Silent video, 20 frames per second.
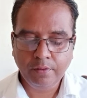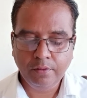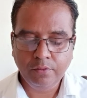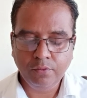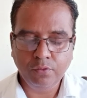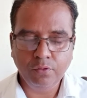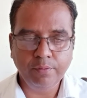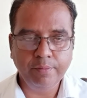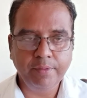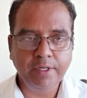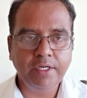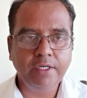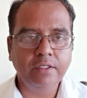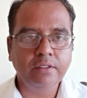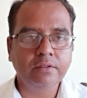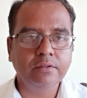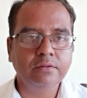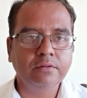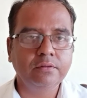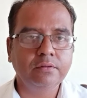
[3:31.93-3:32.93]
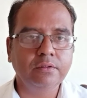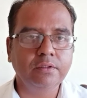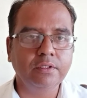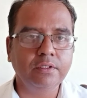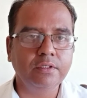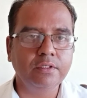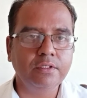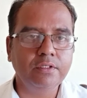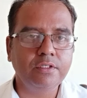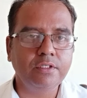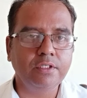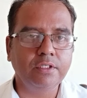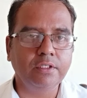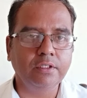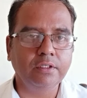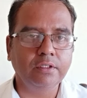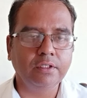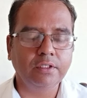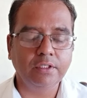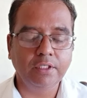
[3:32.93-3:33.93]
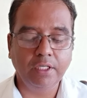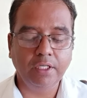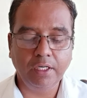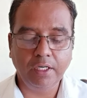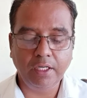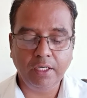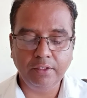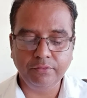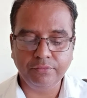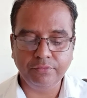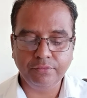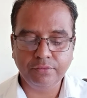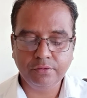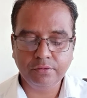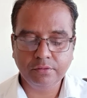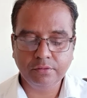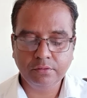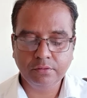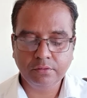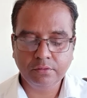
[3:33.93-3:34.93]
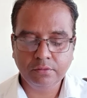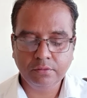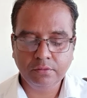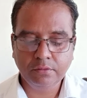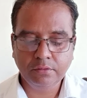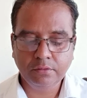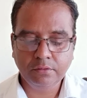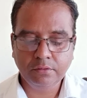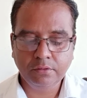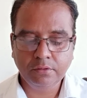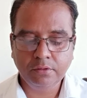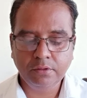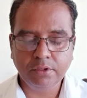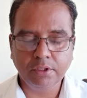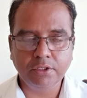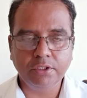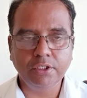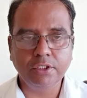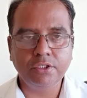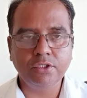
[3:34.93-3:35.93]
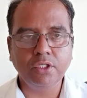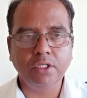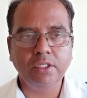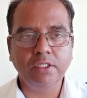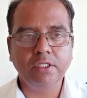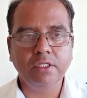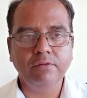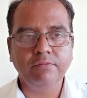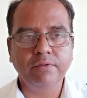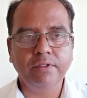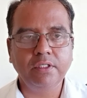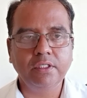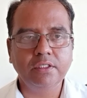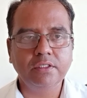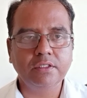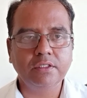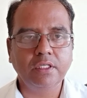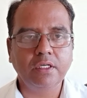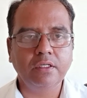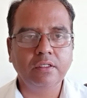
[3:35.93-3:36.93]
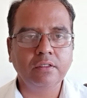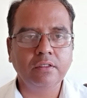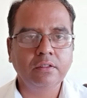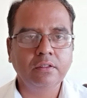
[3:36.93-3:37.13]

who made a history in their life. Such historical figures are